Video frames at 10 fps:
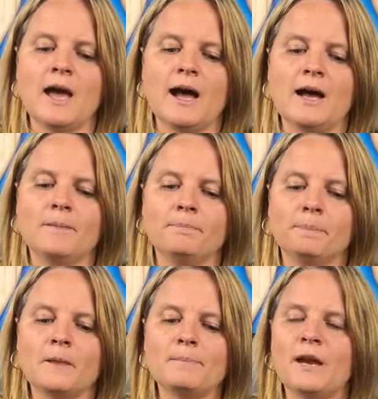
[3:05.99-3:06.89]

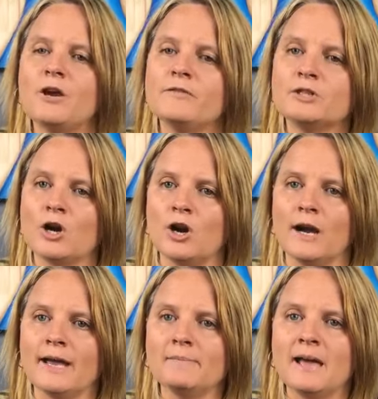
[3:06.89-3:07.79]
But over
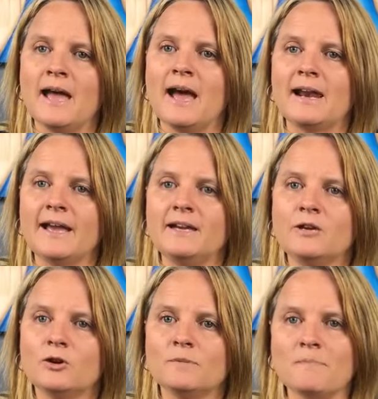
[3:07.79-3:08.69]
time, a
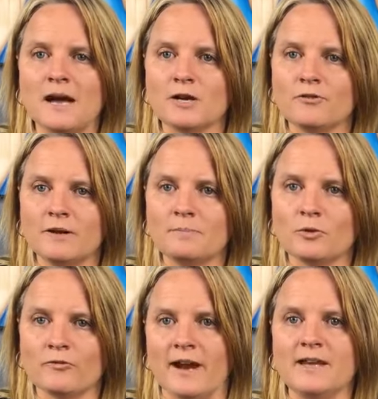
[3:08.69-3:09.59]
lady called Marguerite
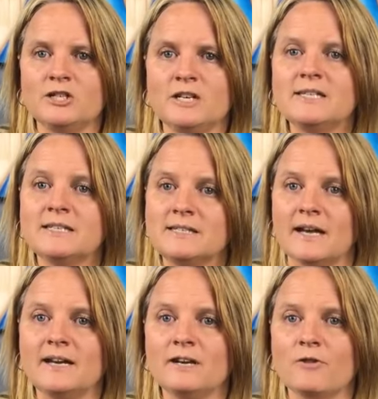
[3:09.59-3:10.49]
Maury, she
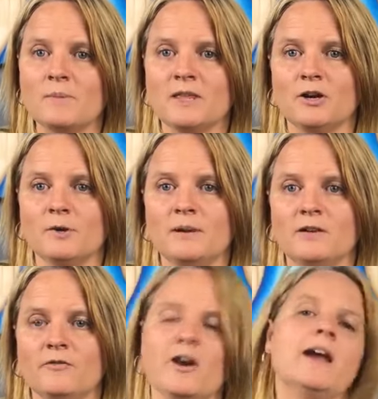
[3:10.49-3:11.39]
studied aromatherapy
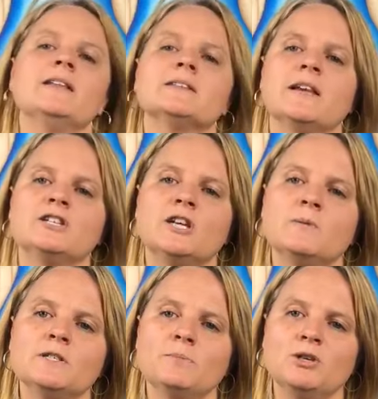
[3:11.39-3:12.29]
in France, and
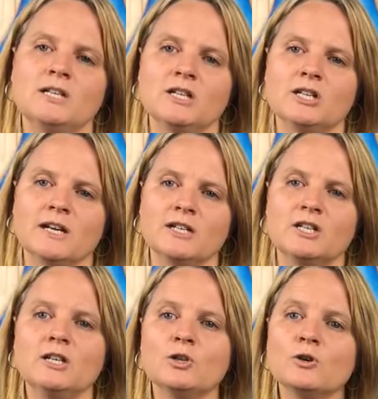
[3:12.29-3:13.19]
she was a beautician, and
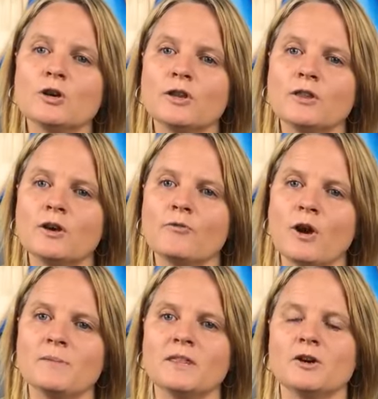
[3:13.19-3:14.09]
she took the
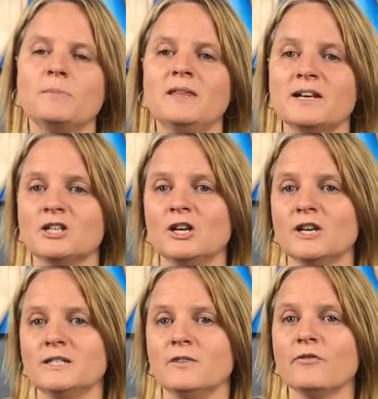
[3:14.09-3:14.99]
aromatherapy that she
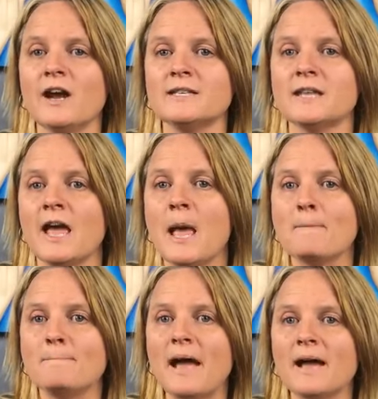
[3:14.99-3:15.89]
learnt in France
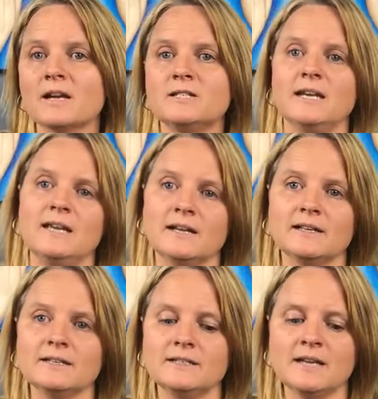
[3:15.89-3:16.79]
back to
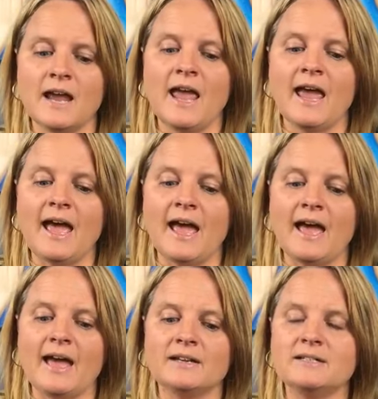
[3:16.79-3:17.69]
England
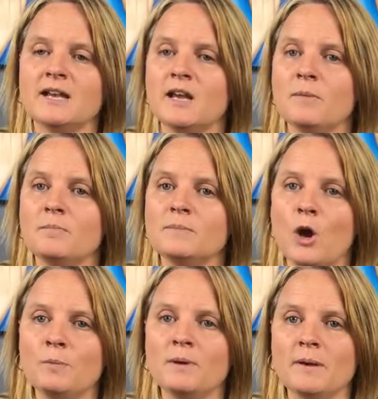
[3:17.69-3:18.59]
and
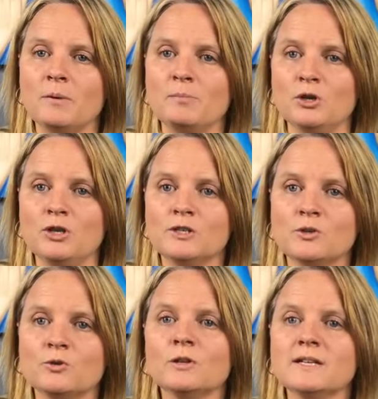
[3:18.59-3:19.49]
opened up a beauty
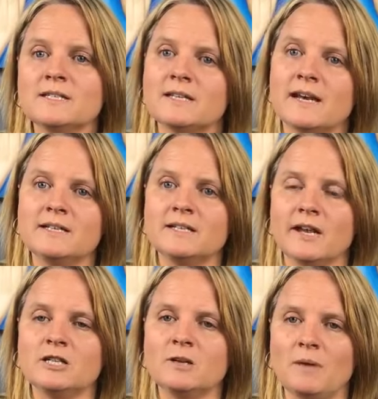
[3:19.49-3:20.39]
school and started
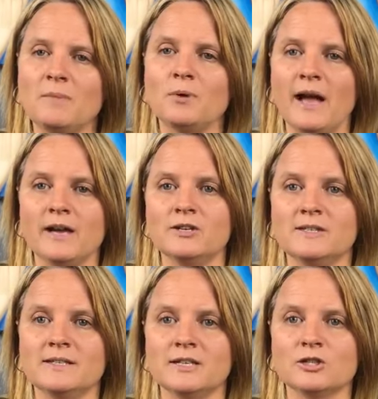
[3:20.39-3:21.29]
teaching people how to
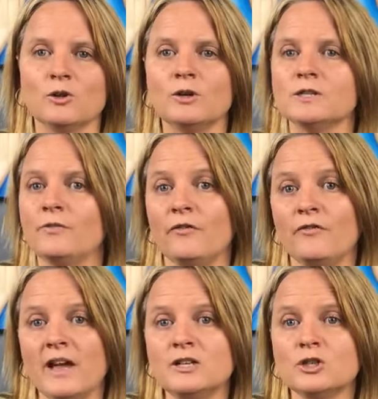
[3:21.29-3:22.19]
use essential oils for
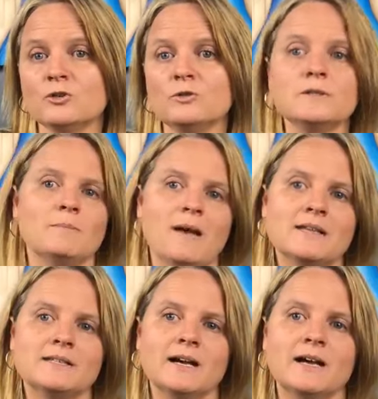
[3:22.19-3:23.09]
facials and
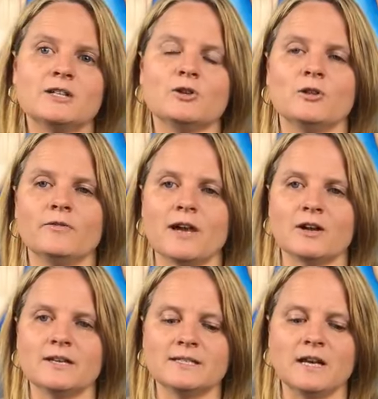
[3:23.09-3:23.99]
massage and all of that
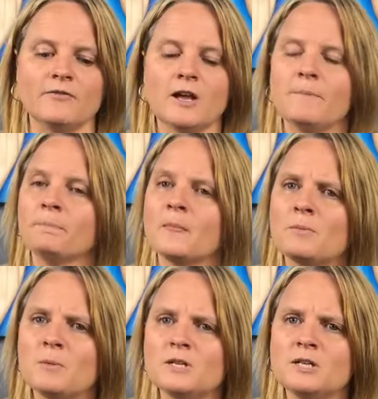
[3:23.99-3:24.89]
kind of stuff.
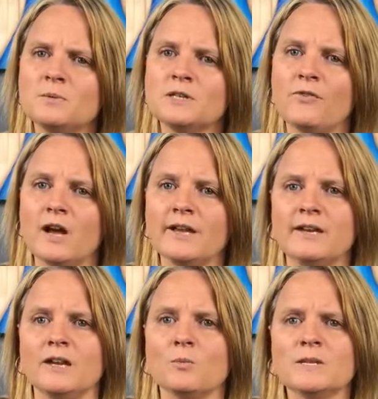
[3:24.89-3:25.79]
But what she was
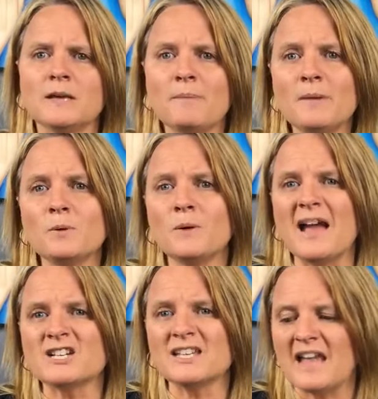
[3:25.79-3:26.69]
finding was that people
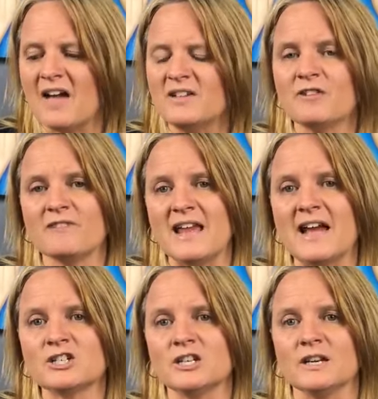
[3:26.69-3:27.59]
were actually having a
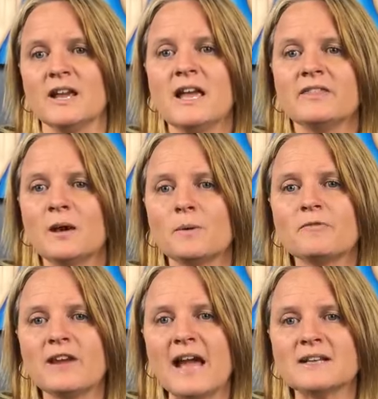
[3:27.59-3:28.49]
reaction. They were
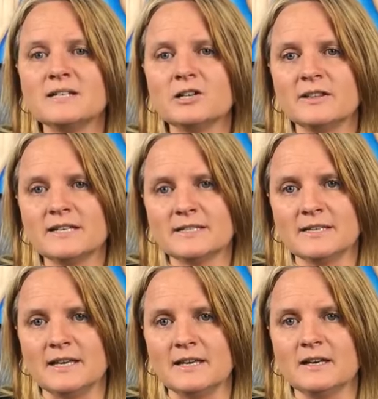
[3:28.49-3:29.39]
reacting on their
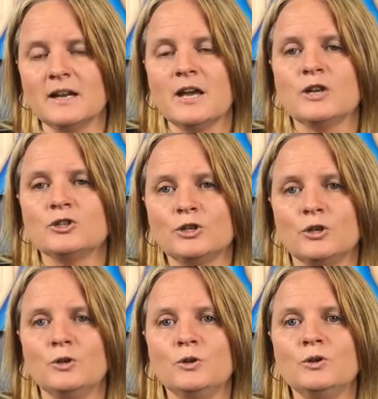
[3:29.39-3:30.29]
skin
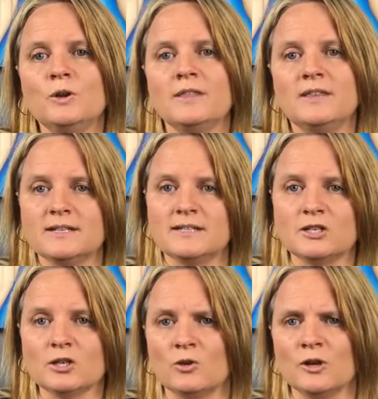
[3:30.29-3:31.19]
to the
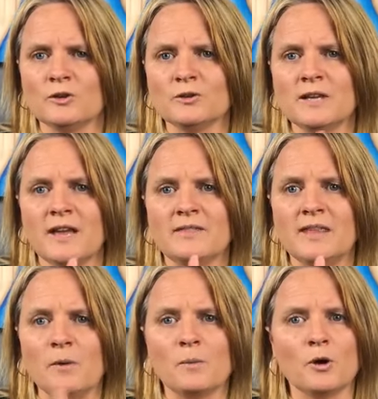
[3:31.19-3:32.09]
essential oils
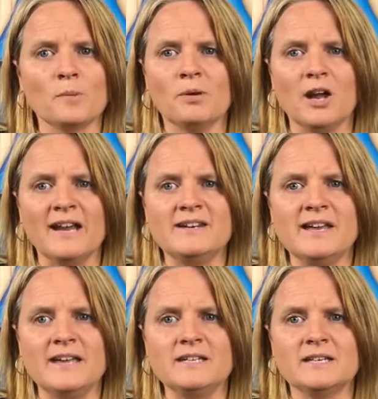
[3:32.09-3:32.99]
that were applied
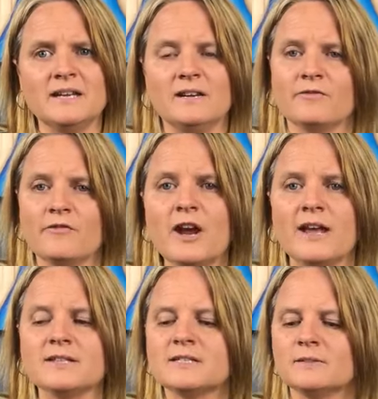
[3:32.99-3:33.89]
neat in
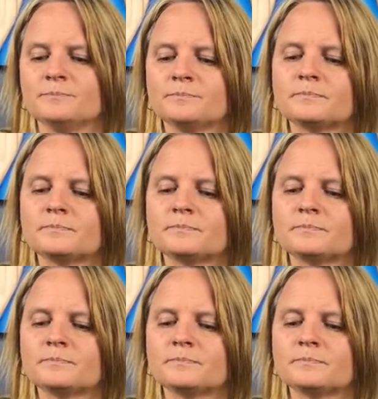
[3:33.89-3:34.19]
France.